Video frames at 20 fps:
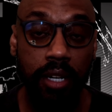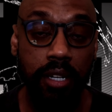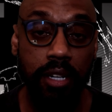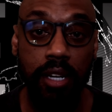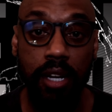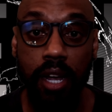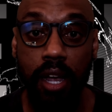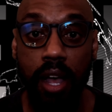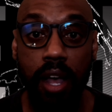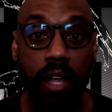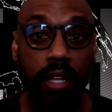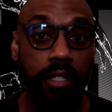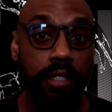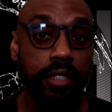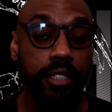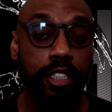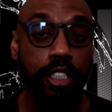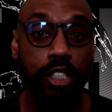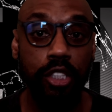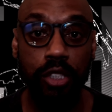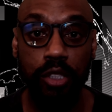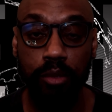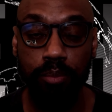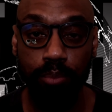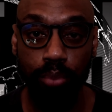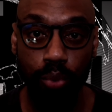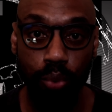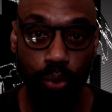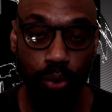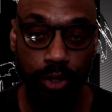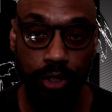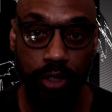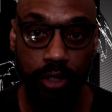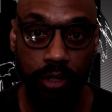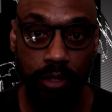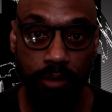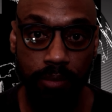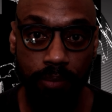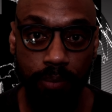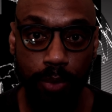college
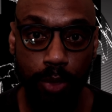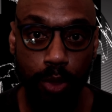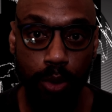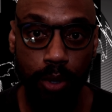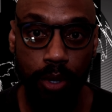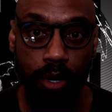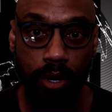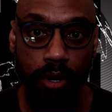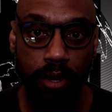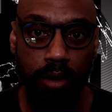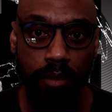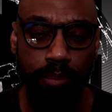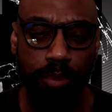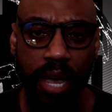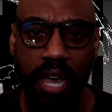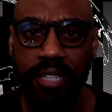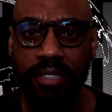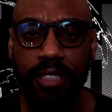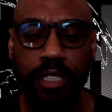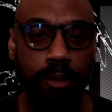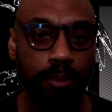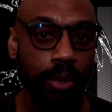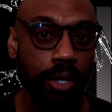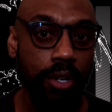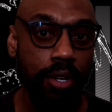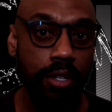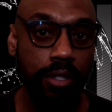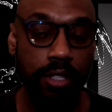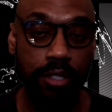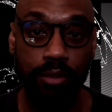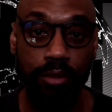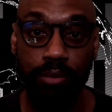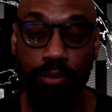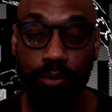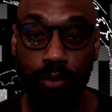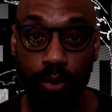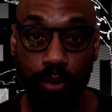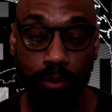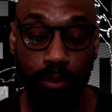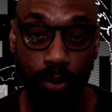sports, basketball and
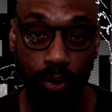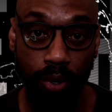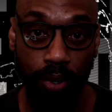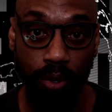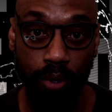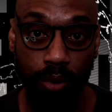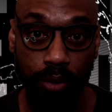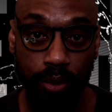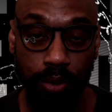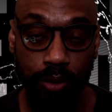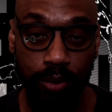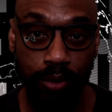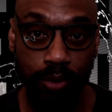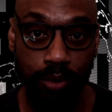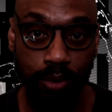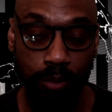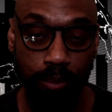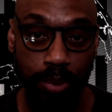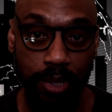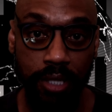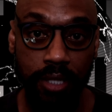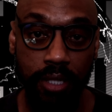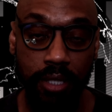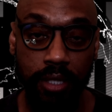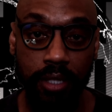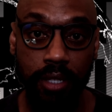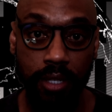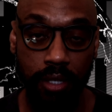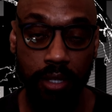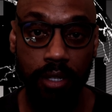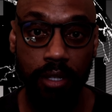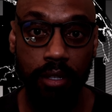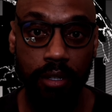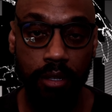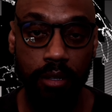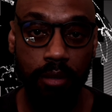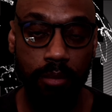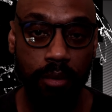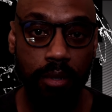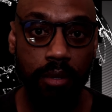football to be
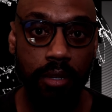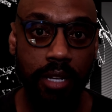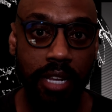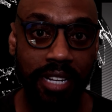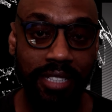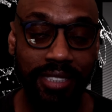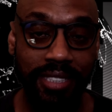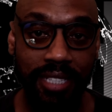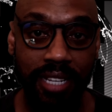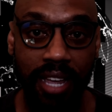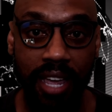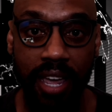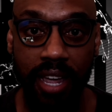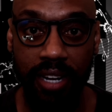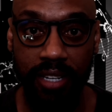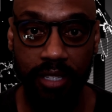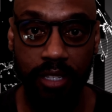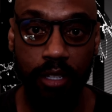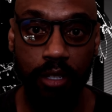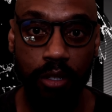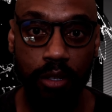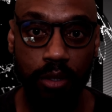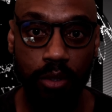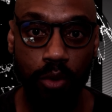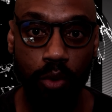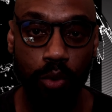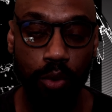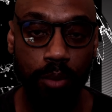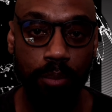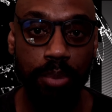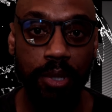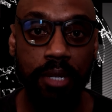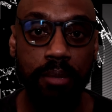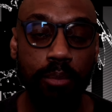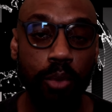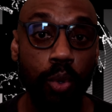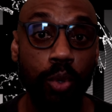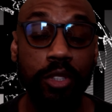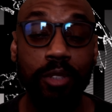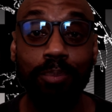exact, or to be
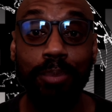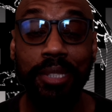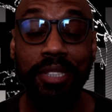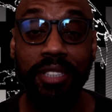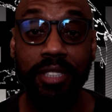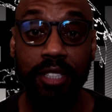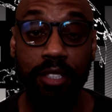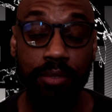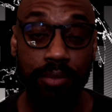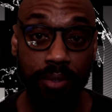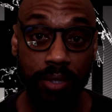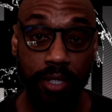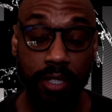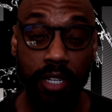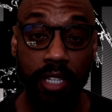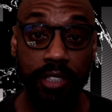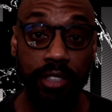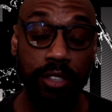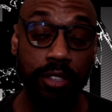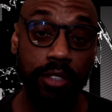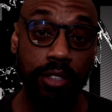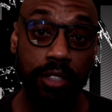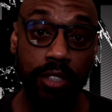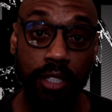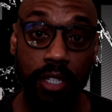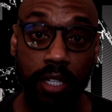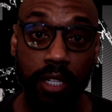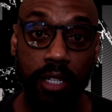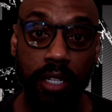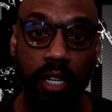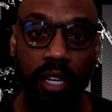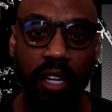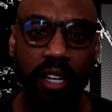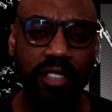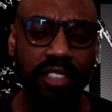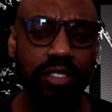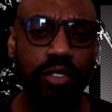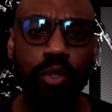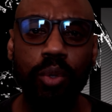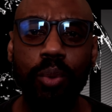more specific, I should say,
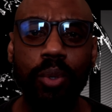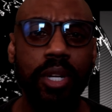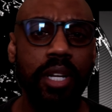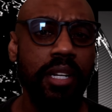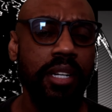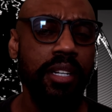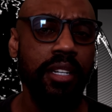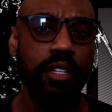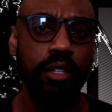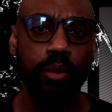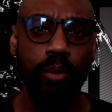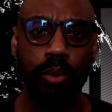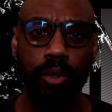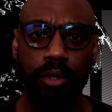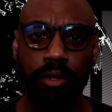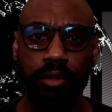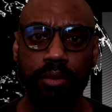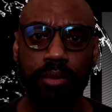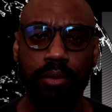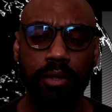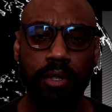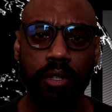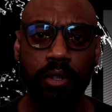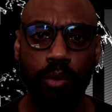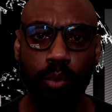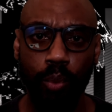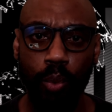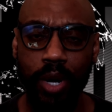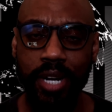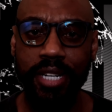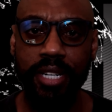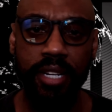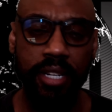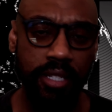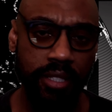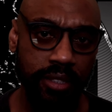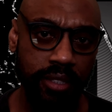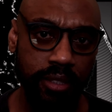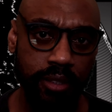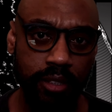just go ahead and get rid of
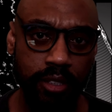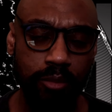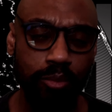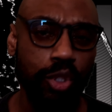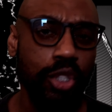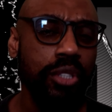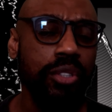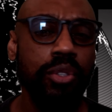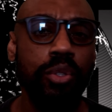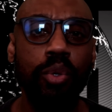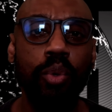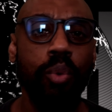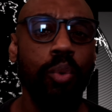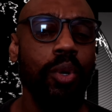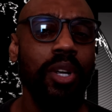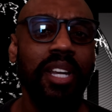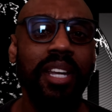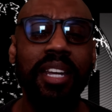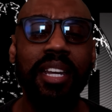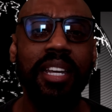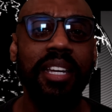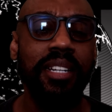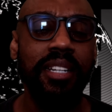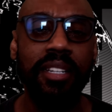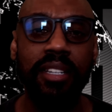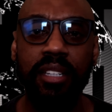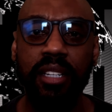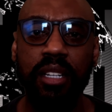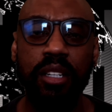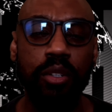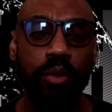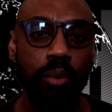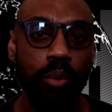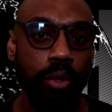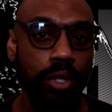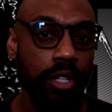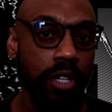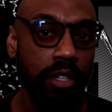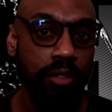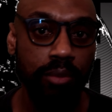ranking system. Just go ahead and get
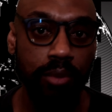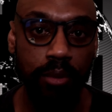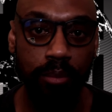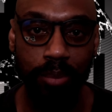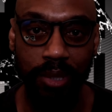rid of it,